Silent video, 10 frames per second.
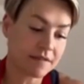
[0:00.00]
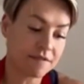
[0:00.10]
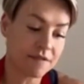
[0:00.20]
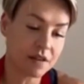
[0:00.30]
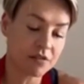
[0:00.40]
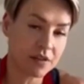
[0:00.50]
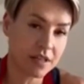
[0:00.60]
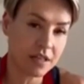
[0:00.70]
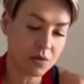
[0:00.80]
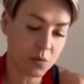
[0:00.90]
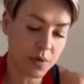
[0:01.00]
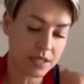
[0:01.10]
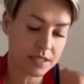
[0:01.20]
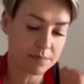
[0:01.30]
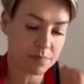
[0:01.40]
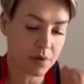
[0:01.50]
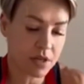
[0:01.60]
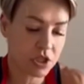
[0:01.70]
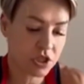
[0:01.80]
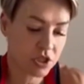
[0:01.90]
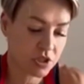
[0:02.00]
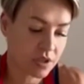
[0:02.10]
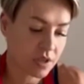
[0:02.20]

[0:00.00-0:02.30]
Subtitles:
a very wet brush